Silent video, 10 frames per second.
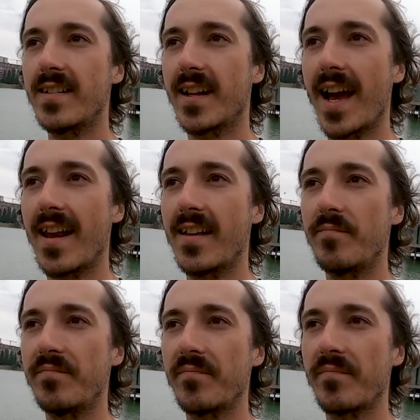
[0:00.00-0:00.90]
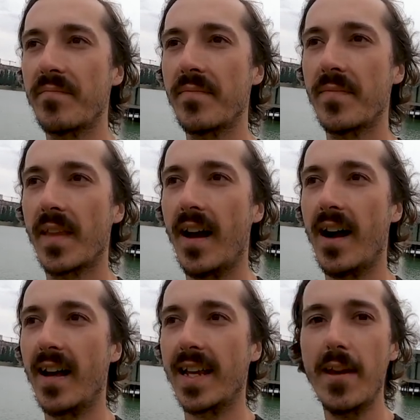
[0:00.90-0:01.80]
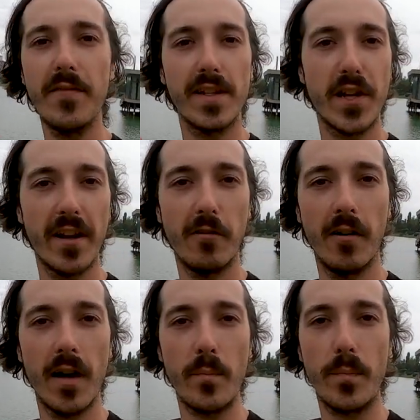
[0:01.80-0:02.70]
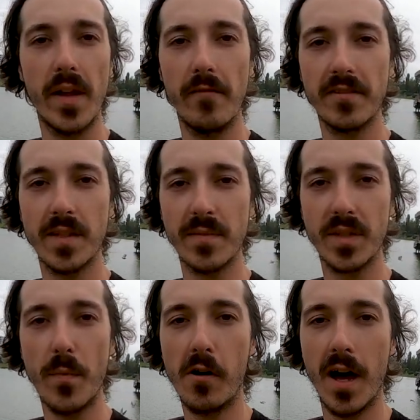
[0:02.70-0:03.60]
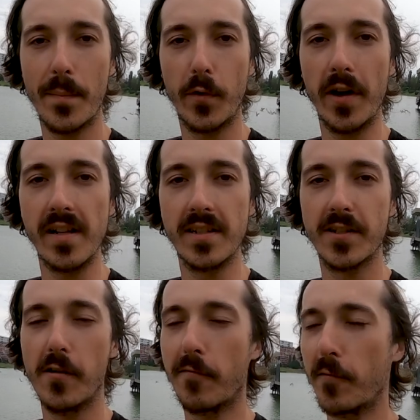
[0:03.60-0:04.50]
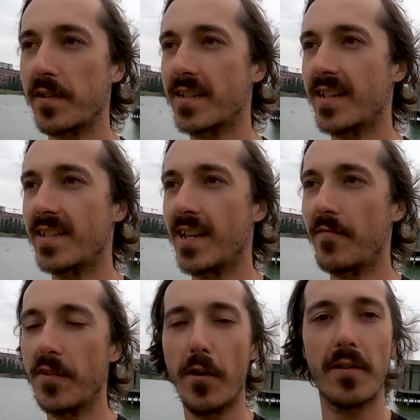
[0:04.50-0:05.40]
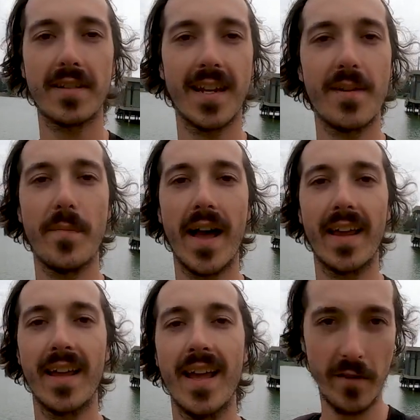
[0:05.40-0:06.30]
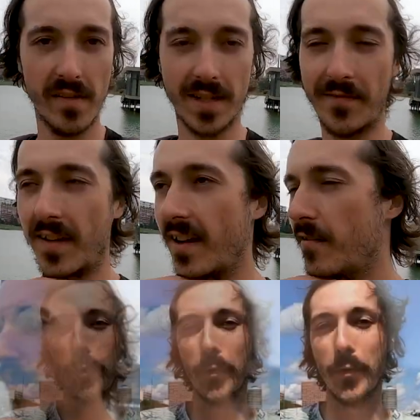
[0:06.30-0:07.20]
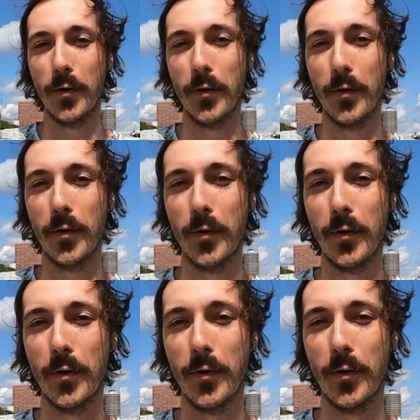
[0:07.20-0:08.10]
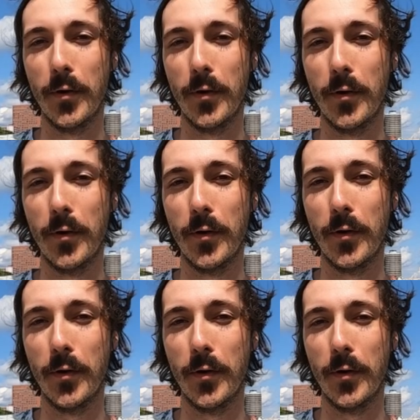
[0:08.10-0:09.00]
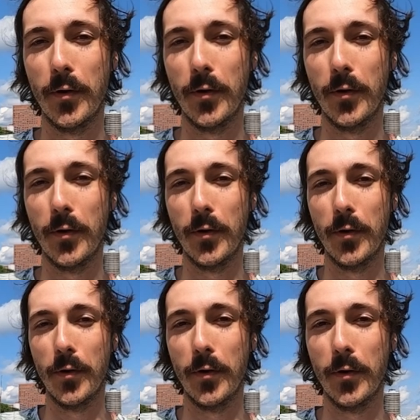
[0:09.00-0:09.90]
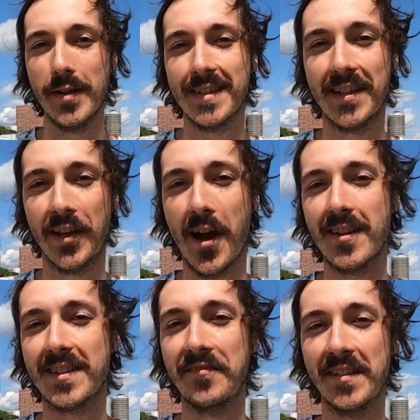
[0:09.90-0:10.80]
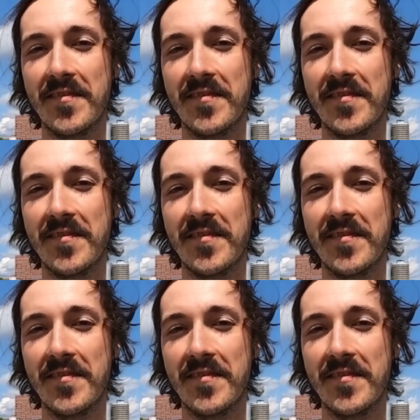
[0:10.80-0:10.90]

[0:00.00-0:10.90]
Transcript: to kind of give the channel a bit of some small upgrades. So for instance, if you noticed in my previous video, if you went down to the cog